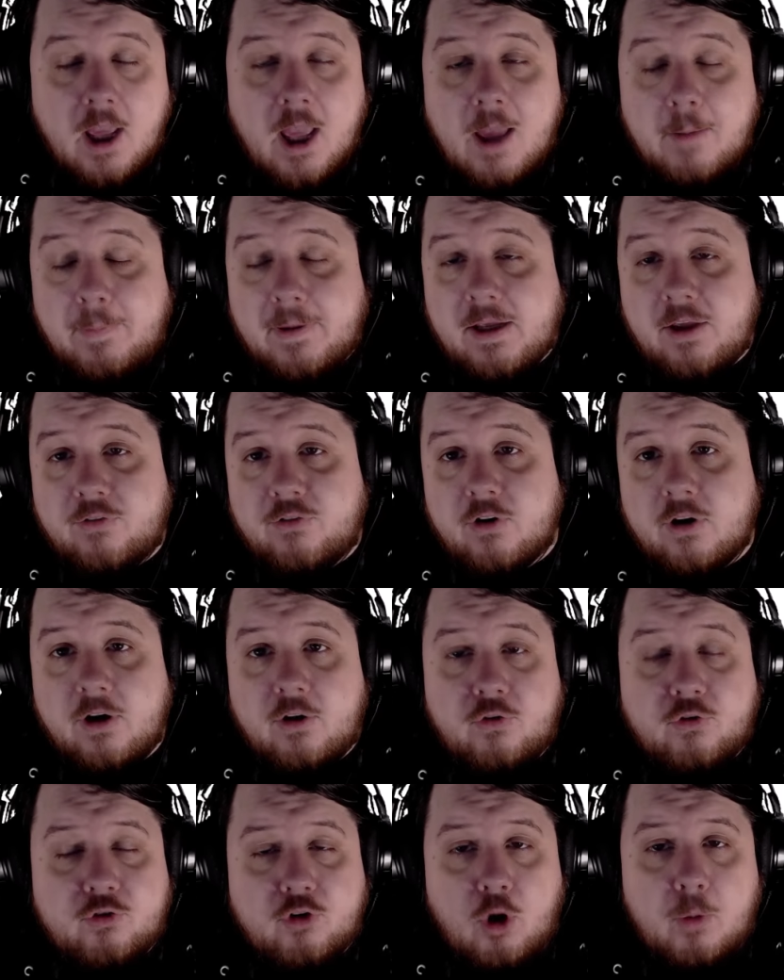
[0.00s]
because there
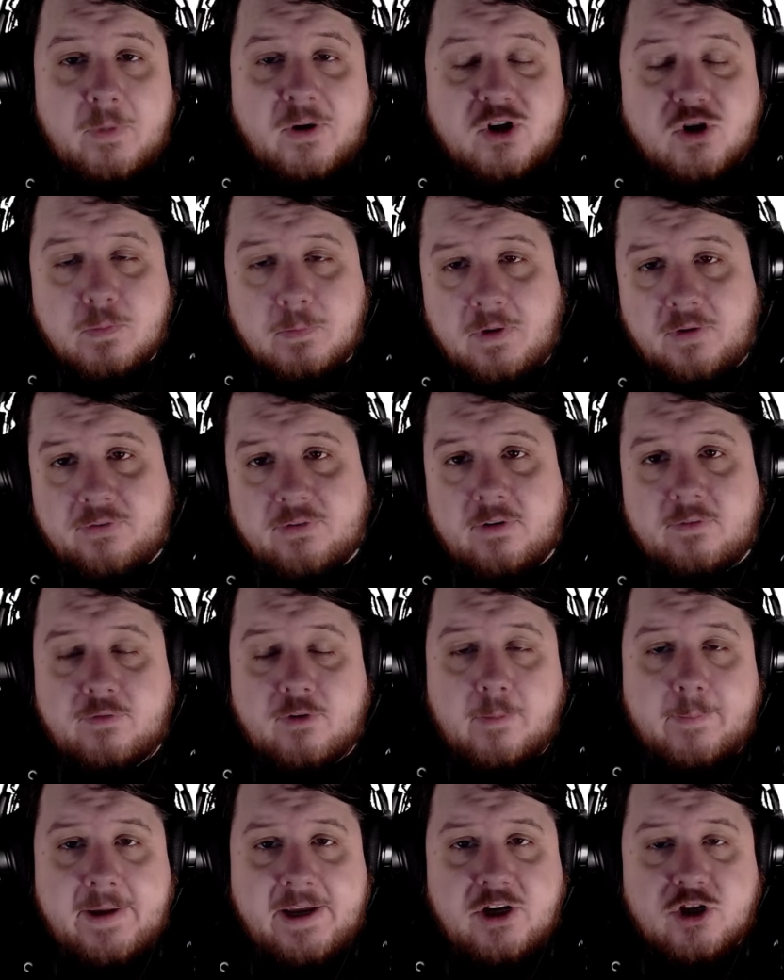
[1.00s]
is so much
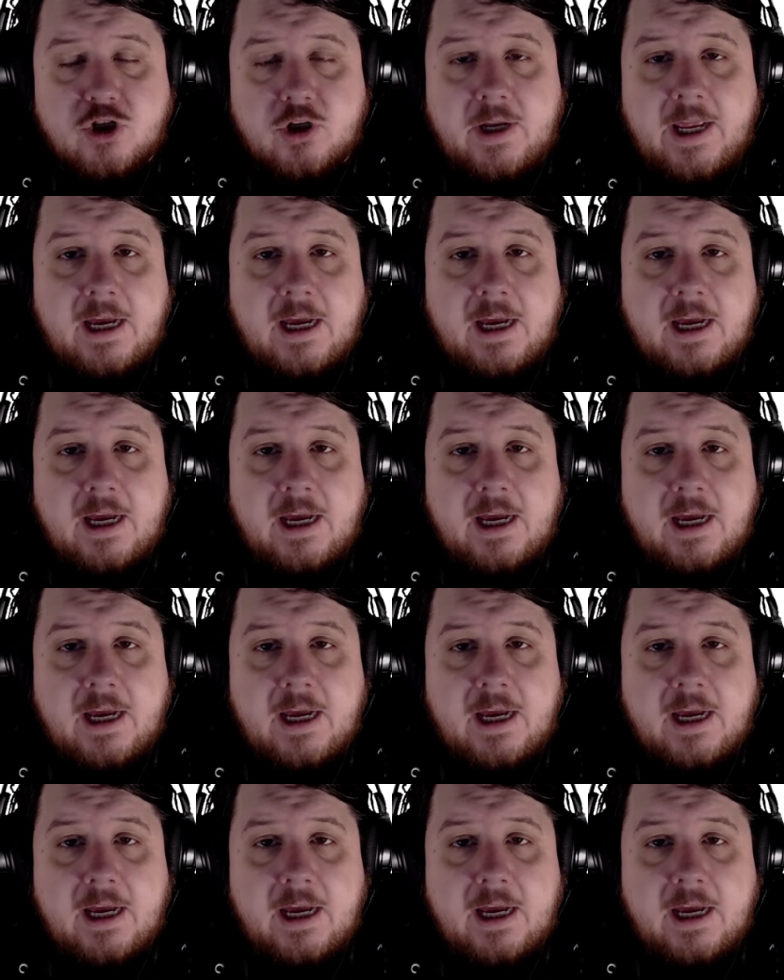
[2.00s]
misinformation